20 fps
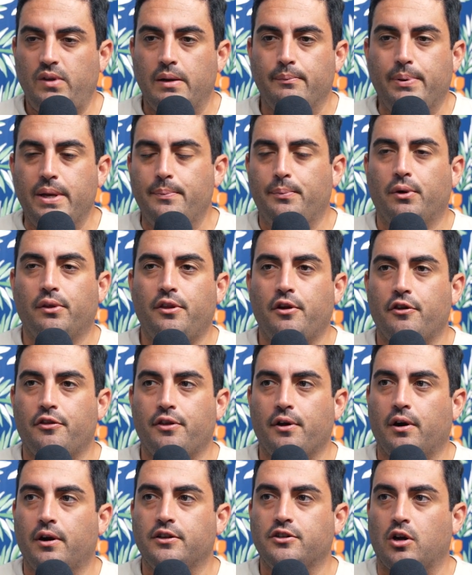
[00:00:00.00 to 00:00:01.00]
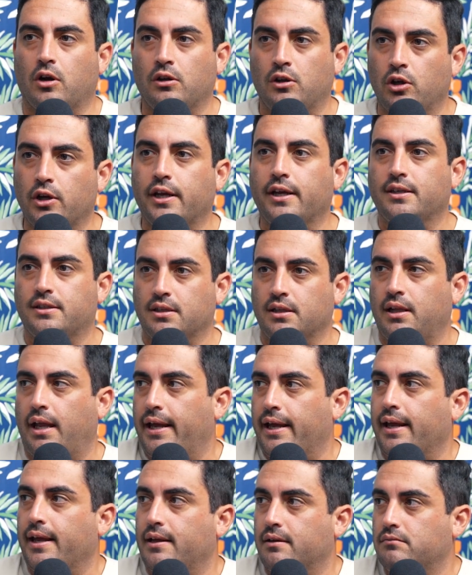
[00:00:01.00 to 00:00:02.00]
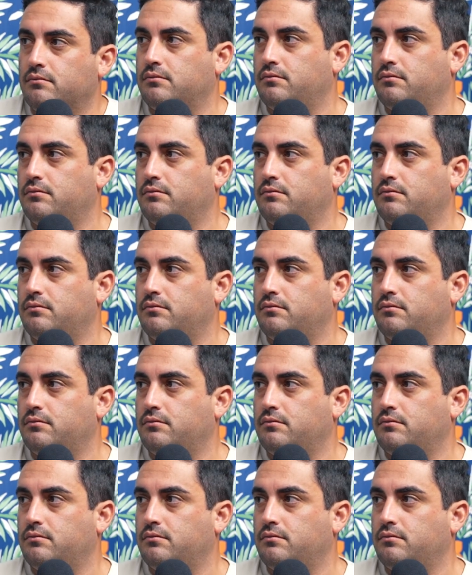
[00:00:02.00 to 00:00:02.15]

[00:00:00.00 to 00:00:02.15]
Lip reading: people in their 30s are looking to like